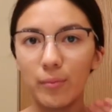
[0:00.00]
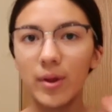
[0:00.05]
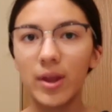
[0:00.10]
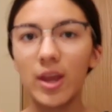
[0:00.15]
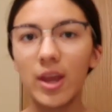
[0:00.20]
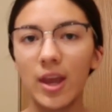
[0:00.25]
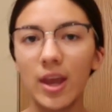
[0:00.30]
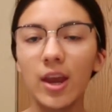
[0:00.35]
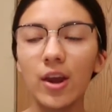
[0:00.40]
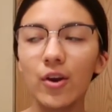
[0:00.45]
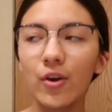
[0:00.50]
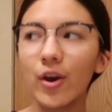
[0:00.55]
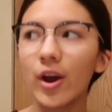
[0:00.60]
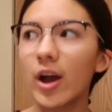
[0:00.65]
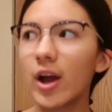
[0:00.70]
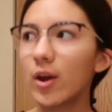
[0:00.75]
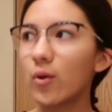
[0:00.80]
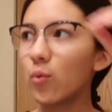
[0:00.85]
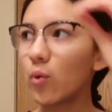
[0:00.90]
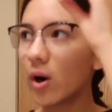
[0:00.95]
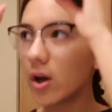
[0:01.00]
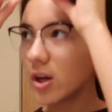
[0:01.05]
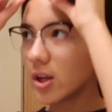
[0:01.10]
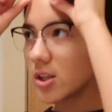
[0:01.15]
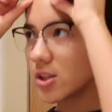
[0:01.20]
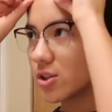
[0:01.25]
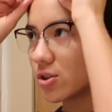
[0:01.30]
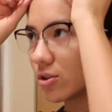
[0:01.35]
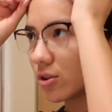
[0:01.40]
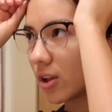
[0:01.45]
my hair, I
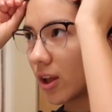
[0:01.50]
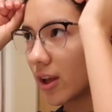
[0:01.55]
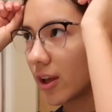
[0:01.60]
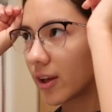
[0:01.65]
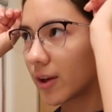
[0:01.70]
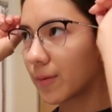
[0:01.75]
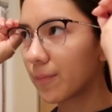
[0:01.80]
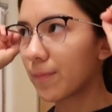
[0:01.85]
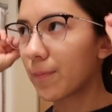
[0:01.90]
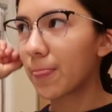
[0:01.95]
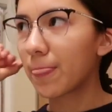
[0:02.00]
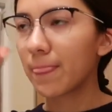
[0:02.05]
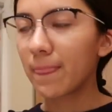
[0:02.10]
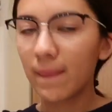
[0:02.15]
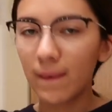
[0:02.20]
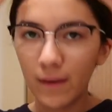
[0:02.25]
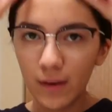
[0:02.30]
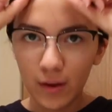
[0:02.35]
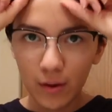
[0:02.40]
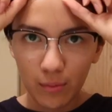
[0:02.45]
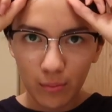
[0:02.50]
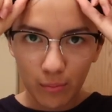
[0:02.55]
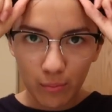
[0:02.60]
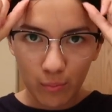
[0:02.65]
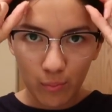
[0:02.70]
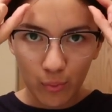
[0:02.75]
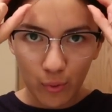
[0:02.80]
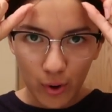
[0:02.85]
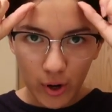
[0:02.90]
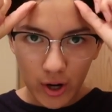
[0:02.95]
wanted to like
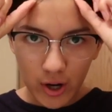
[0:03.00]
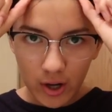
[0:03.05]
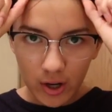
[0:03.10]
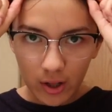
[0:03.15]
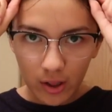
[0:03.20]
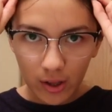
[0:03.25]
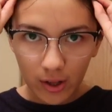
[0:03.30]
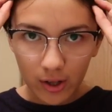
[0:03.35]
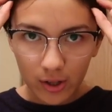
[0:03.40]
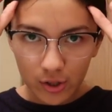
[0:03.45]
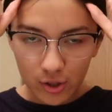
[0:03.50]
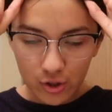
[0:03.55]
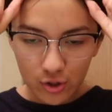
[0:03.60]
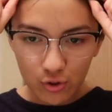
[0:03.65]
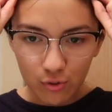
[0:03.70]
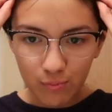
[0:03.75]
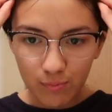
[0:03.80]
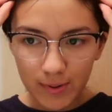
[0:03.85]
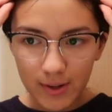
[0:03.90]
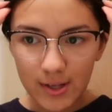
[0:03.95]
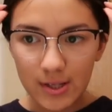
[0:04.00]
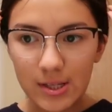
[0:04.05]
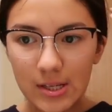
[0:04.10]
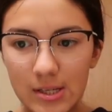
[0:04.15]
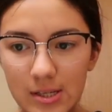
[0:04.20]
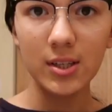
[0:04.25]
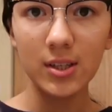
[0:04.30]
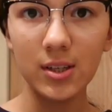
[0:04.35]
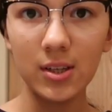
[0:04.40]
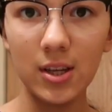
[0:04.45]
braid like two
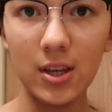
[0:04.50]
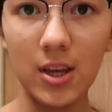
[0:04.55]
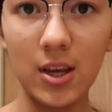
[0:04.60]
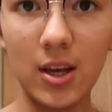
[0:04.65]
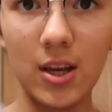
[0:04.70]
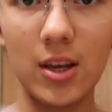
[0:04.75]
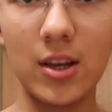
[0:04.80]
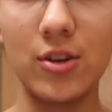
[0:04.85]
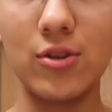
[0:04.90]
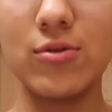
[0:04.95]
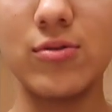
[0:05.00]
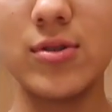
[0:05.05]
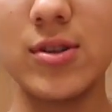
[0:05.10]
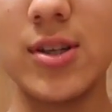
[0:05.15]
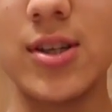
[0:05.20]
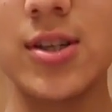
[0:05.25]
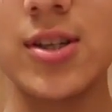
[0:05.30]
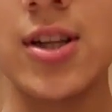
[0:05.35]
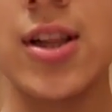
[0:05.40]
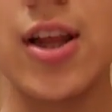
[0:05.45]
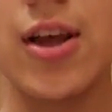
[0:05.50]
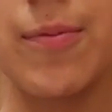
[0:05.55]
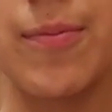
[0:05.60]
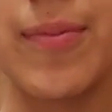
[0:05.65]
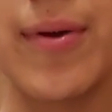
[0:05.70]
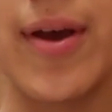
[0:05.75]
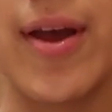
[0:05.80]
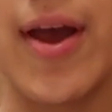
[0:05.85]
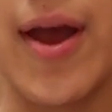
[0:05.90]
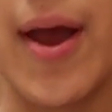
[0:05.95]
pieces and use this clip,